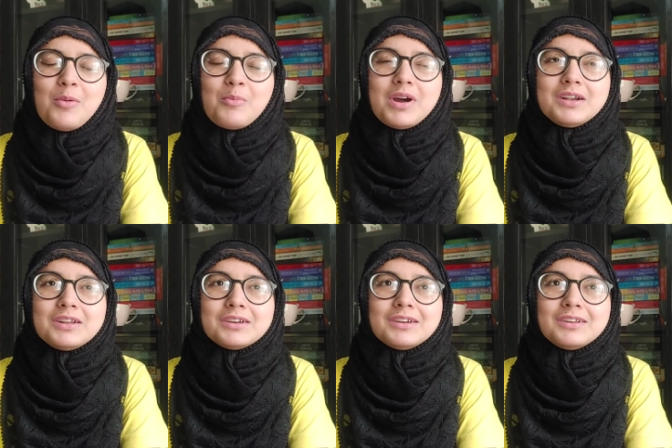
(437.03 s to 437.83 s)

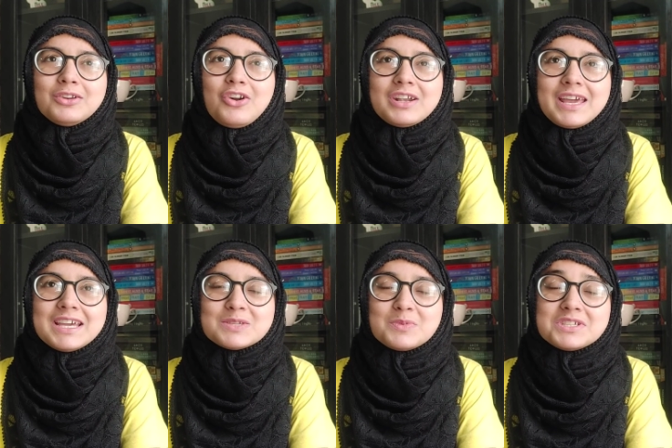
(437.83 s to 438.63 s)
but not
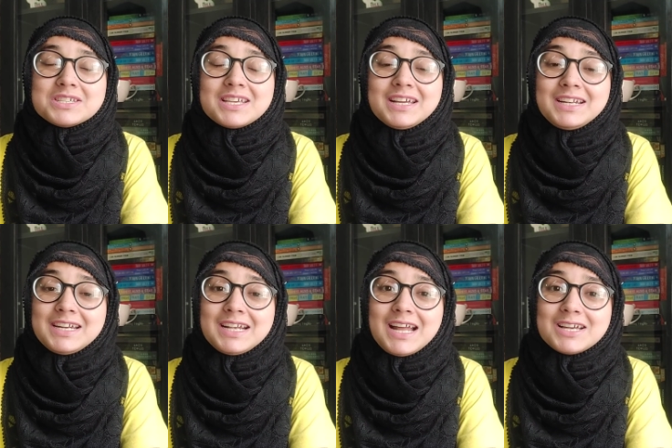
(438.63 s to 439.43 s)
as much as I
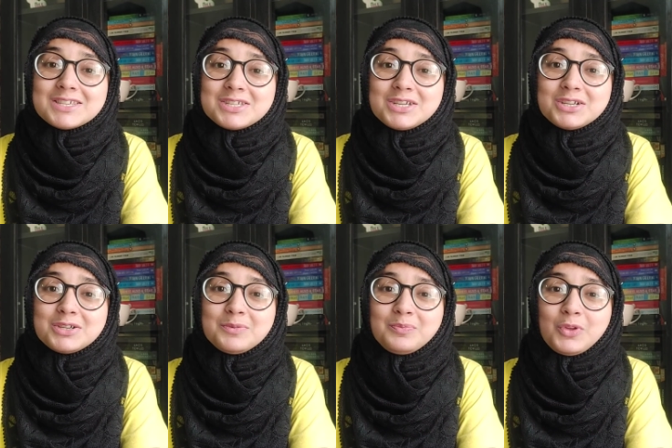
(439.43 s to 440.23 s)
did last
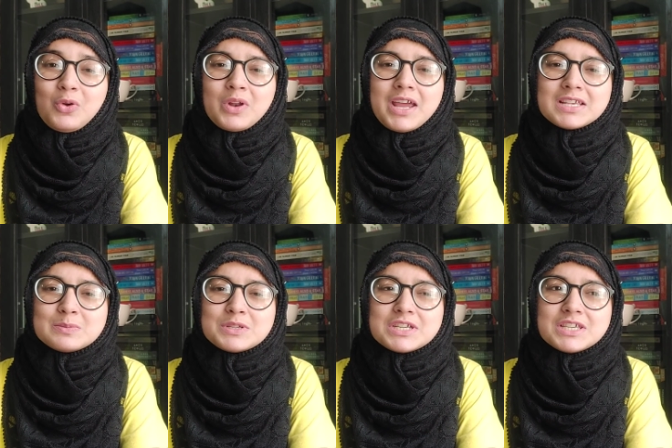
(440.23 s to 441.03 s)
year or as
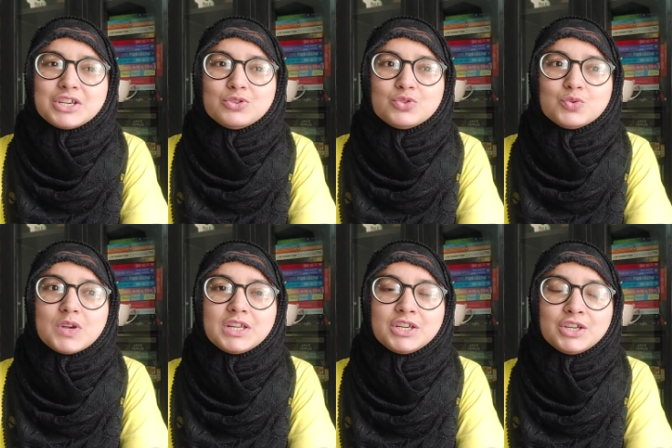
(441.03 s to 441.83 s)
much as I
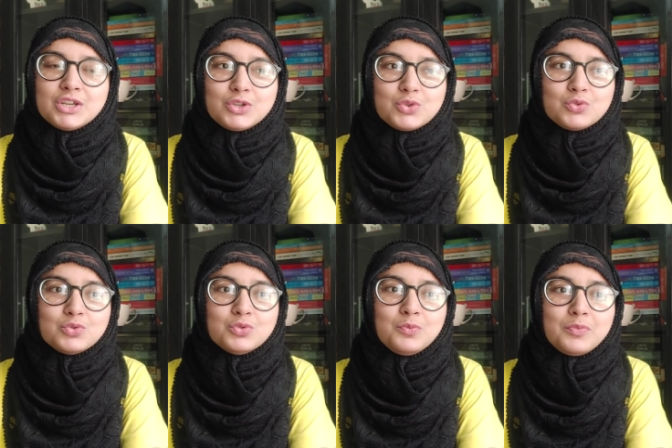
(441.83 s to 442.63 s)
usually
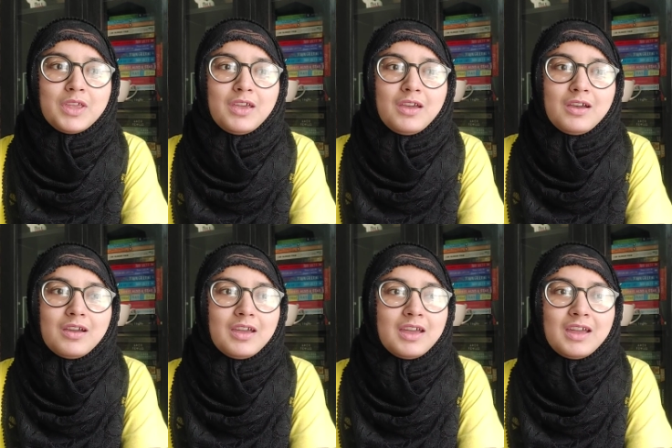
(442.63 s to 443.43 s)
do,
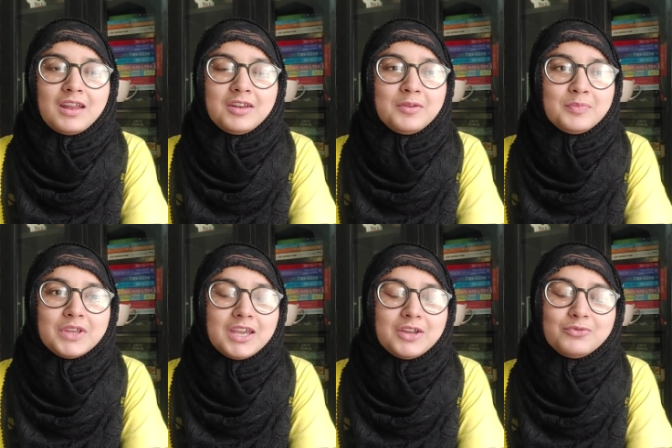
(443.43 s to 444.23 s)
and
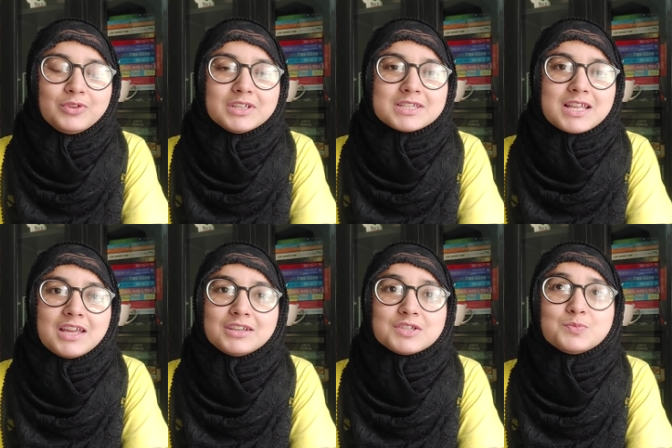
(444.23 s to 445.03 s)
it feels
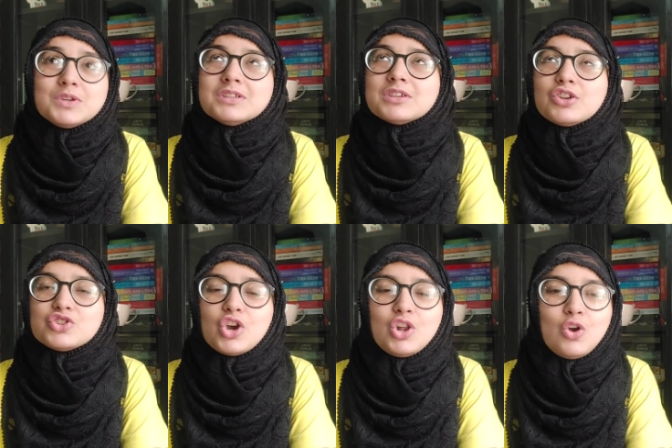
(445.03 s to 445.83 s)
like it's been
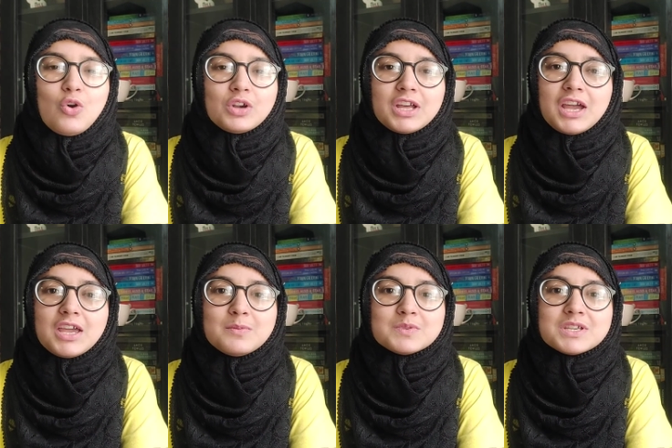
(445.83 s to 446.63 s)
such a long
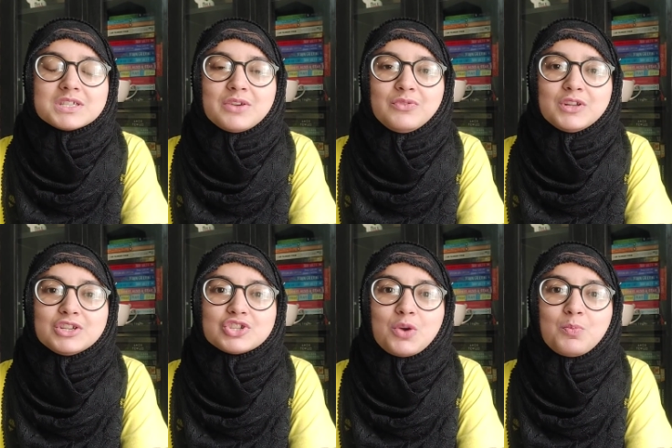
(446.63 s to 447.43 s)
time since I
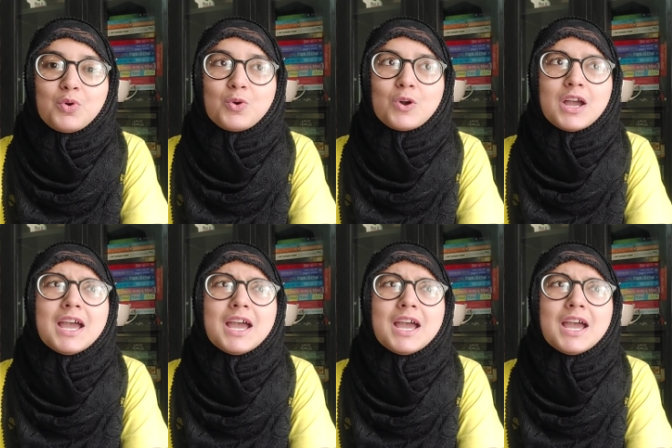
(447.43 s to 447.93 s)
finished a book.